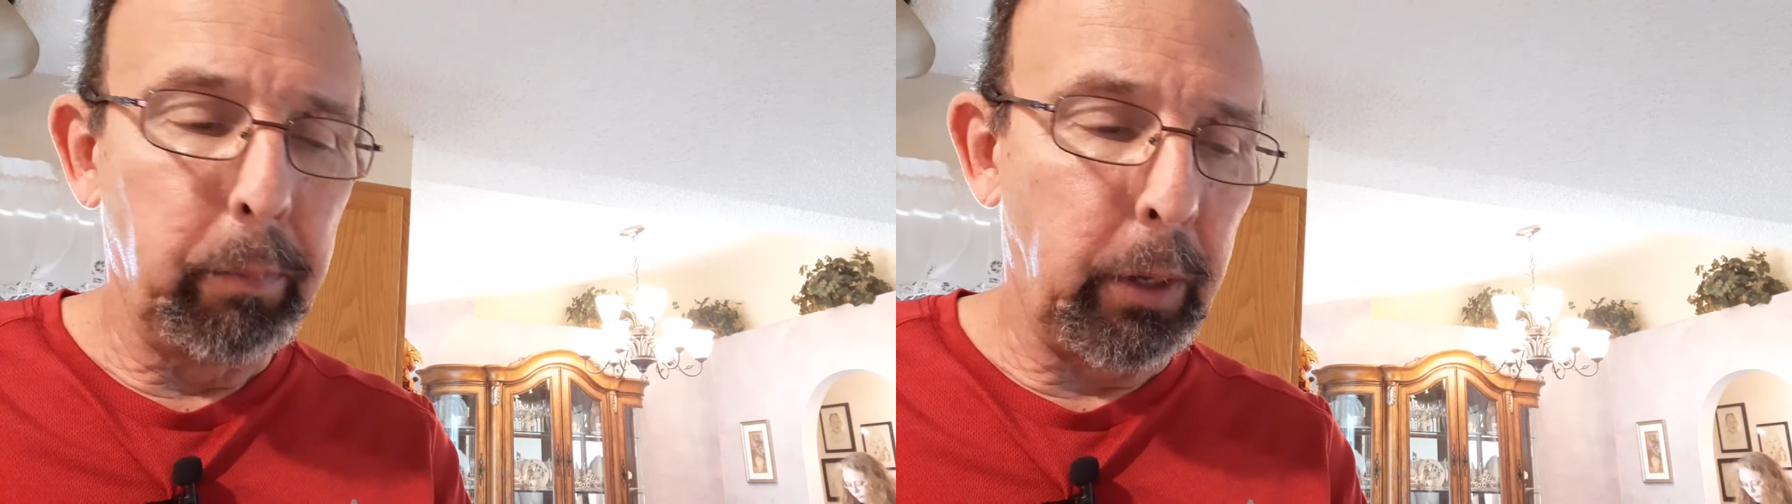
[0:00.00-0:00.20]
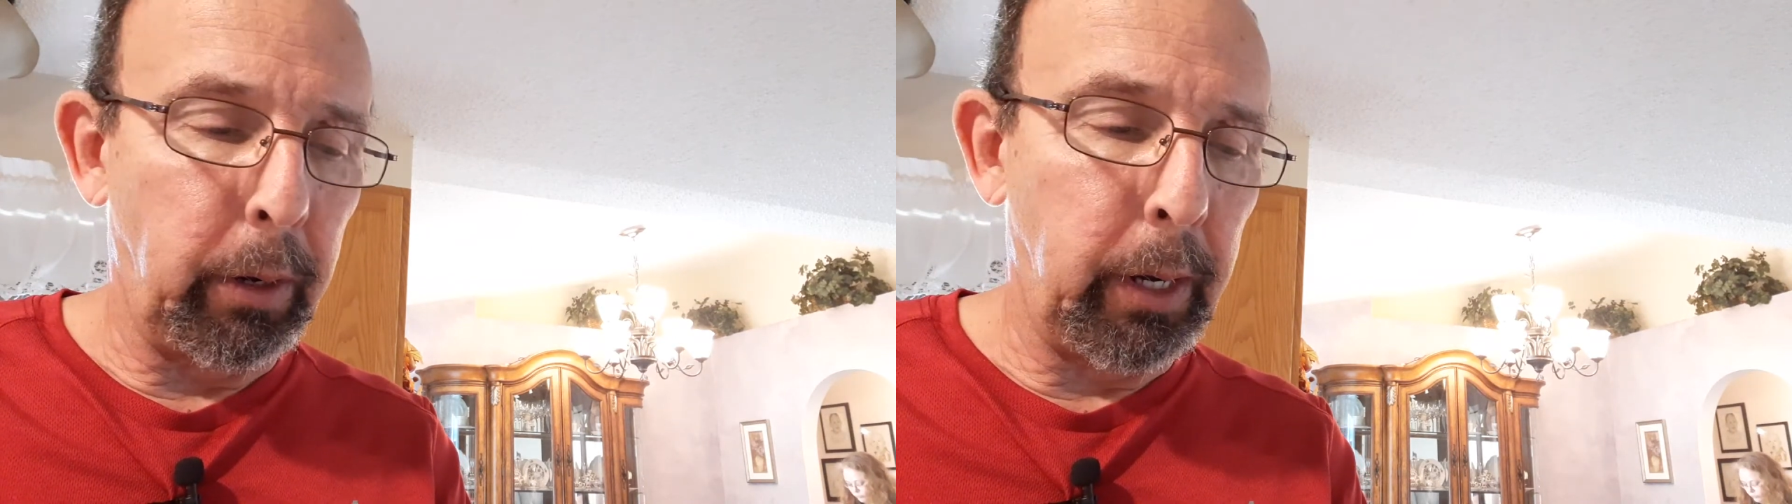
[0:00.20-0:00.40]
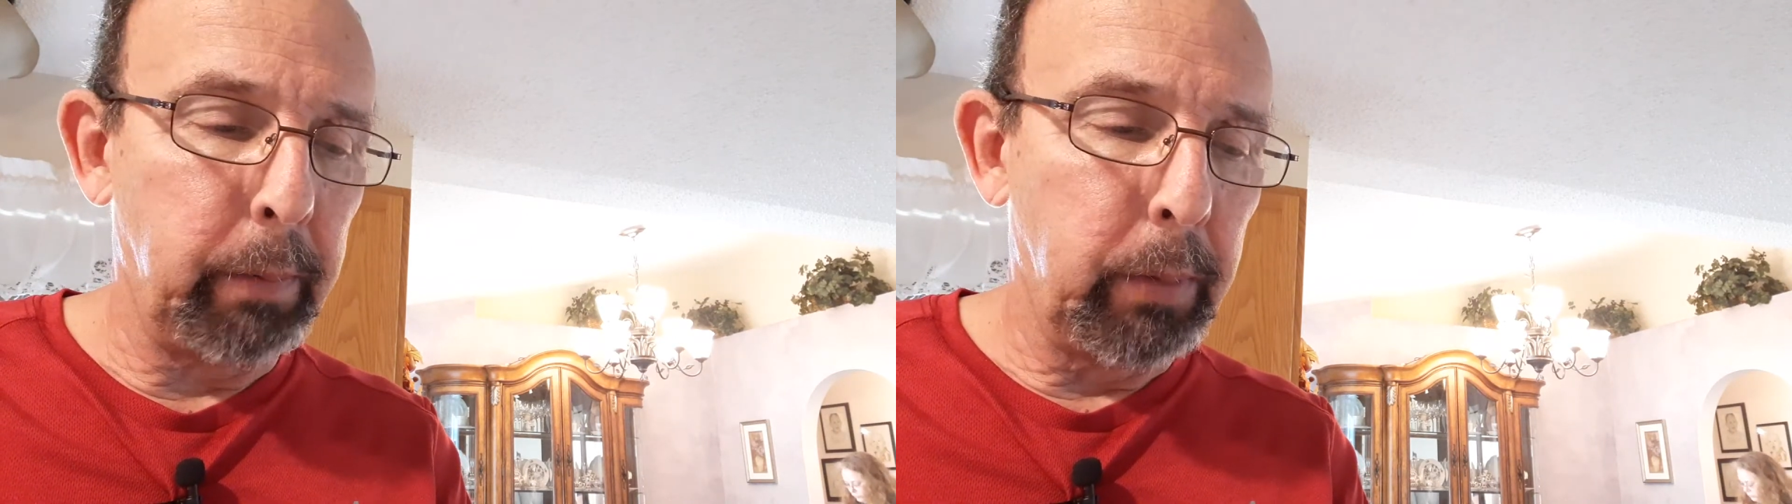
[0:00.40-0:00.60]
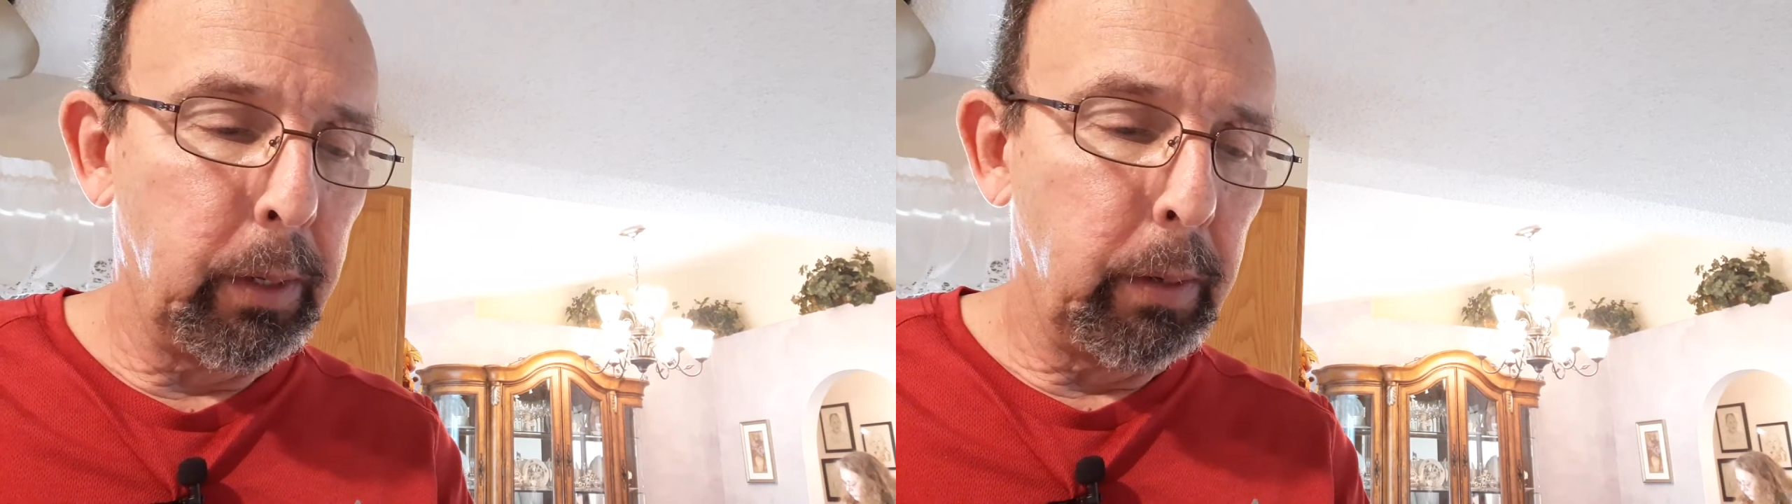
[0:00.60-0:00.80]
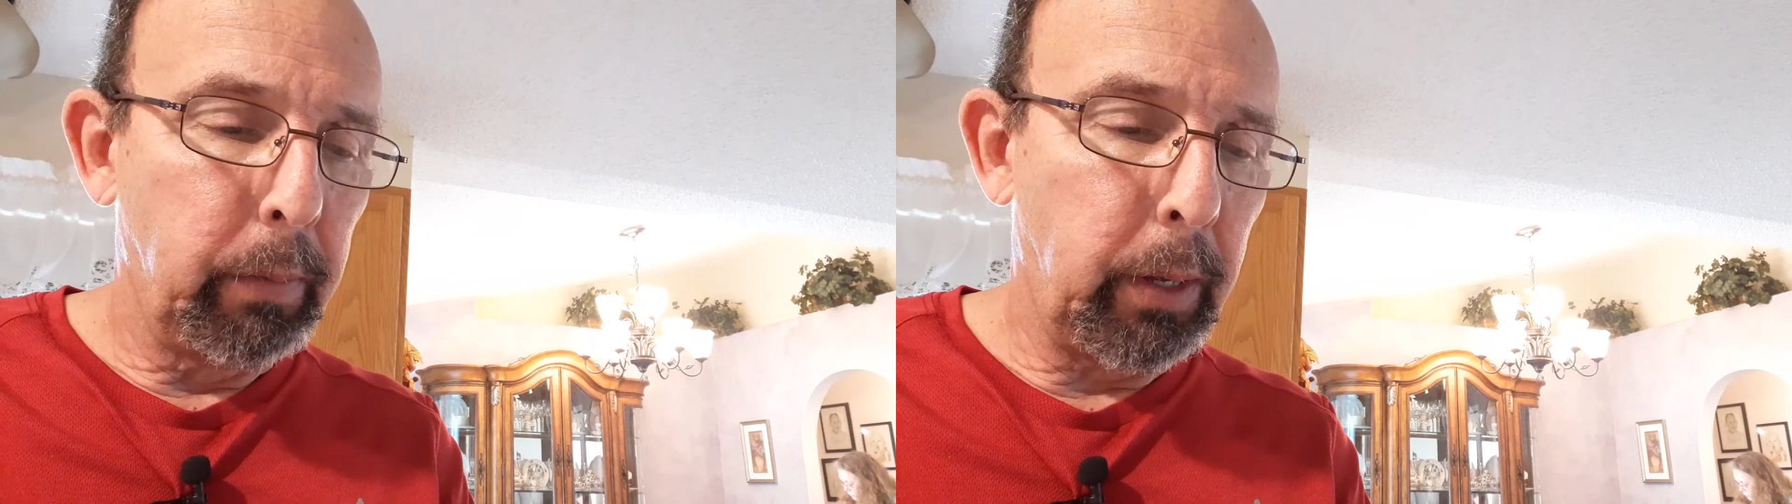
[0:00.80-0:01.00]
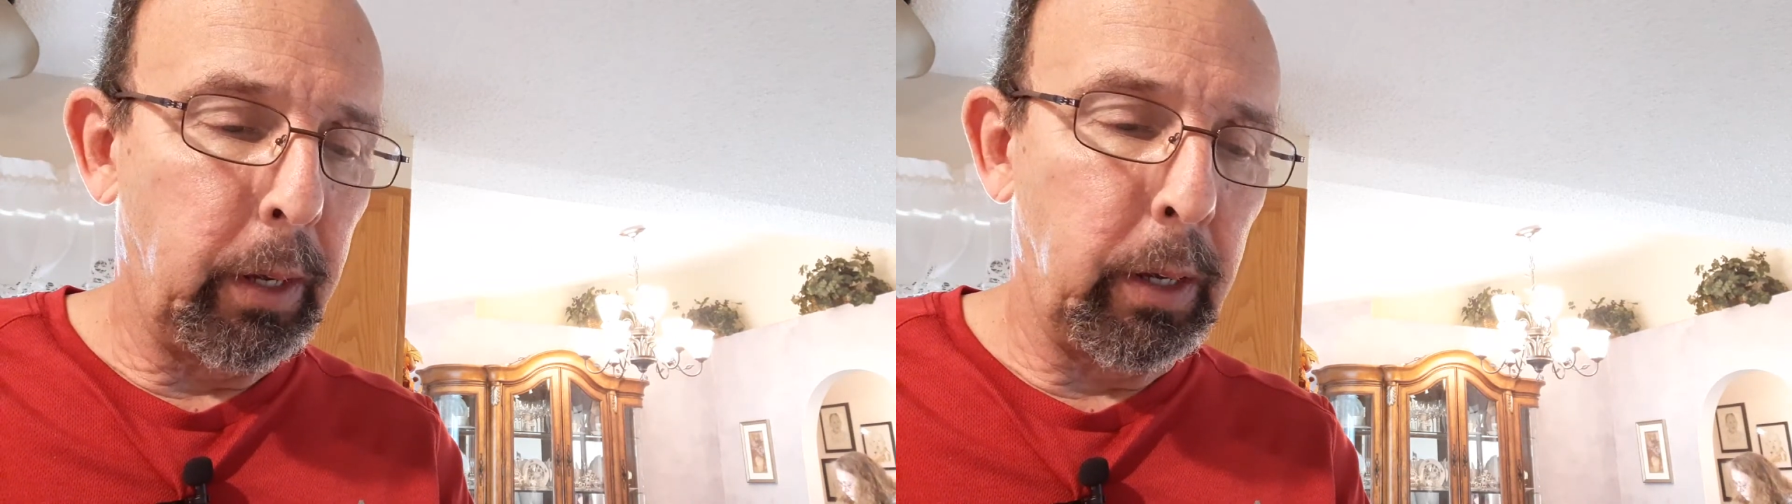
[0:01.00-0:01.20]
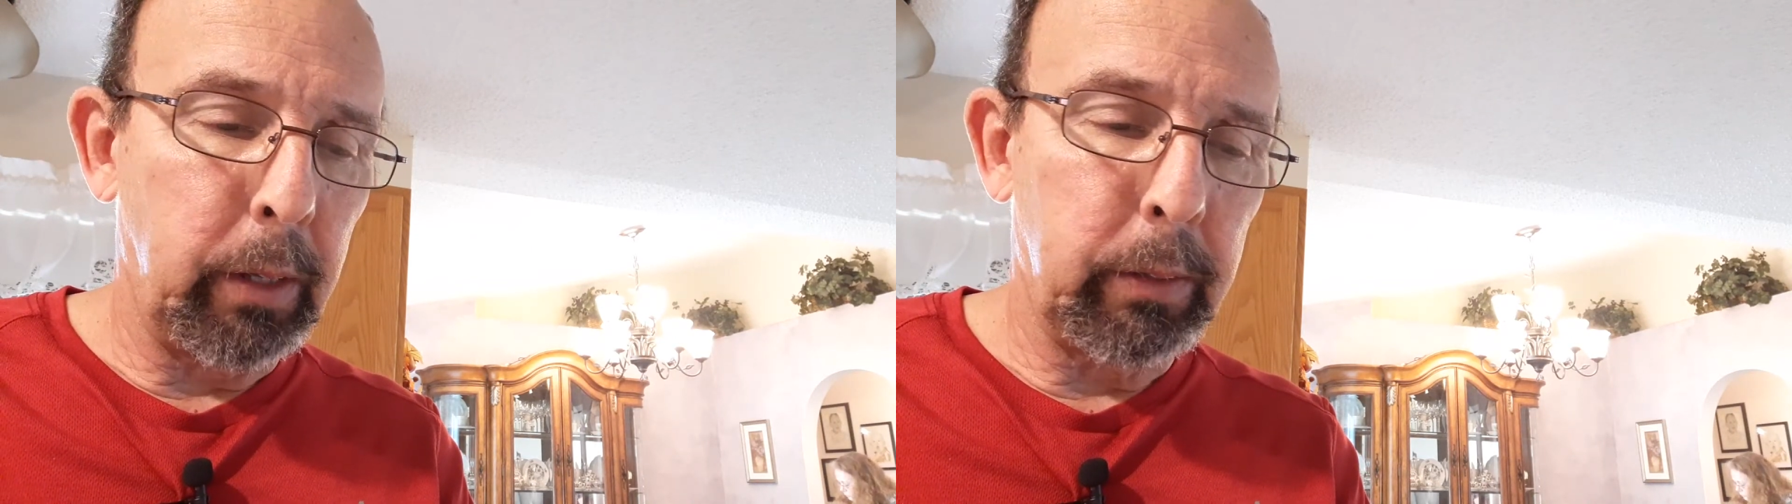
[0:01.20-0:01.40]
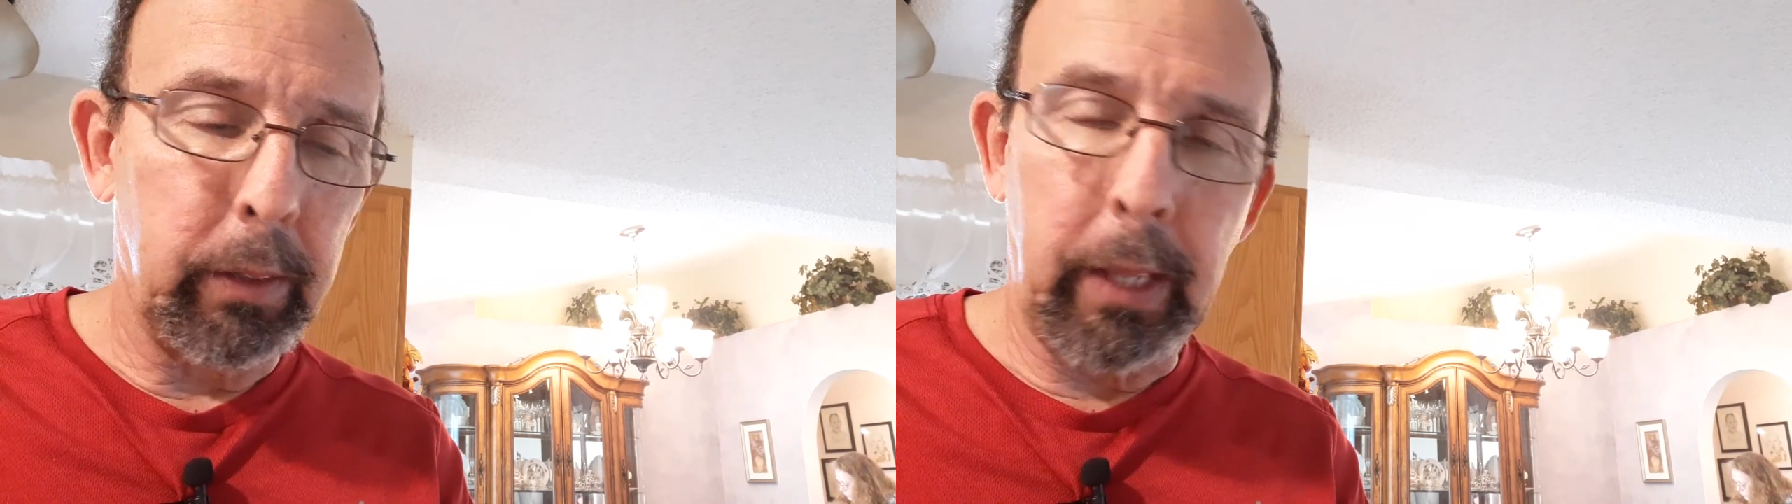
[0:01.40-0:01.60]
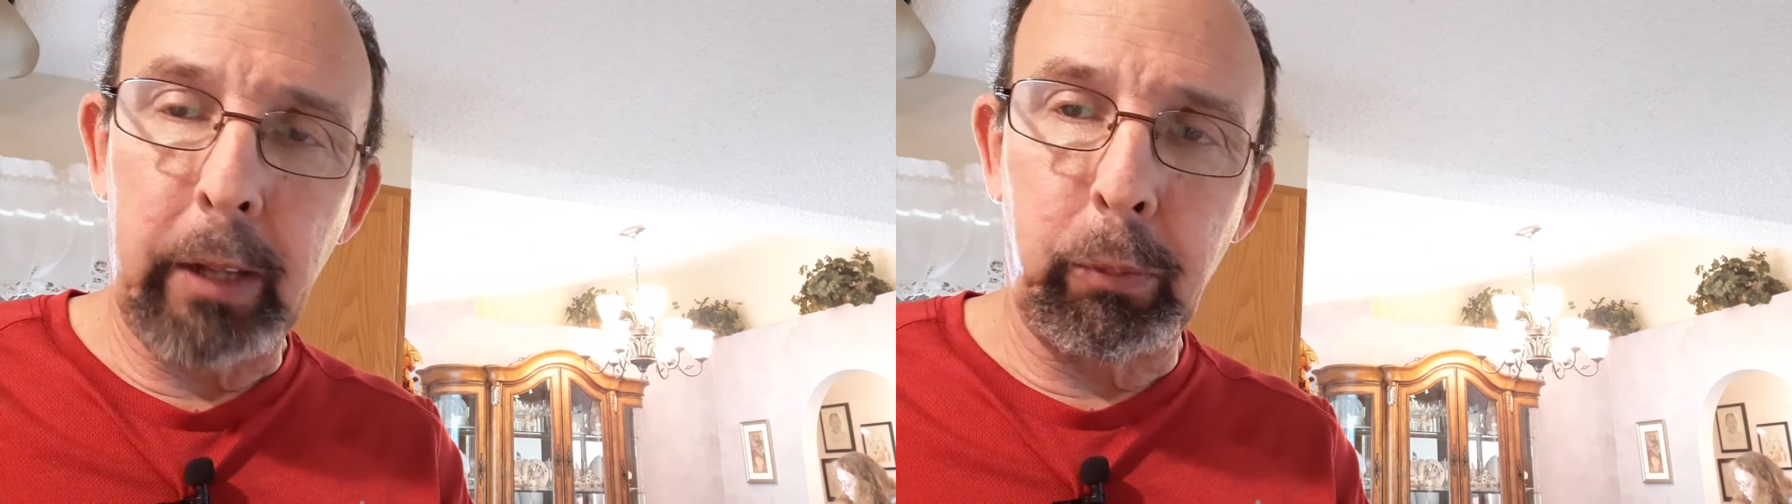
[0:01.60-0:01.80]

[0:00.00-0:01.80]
All right. That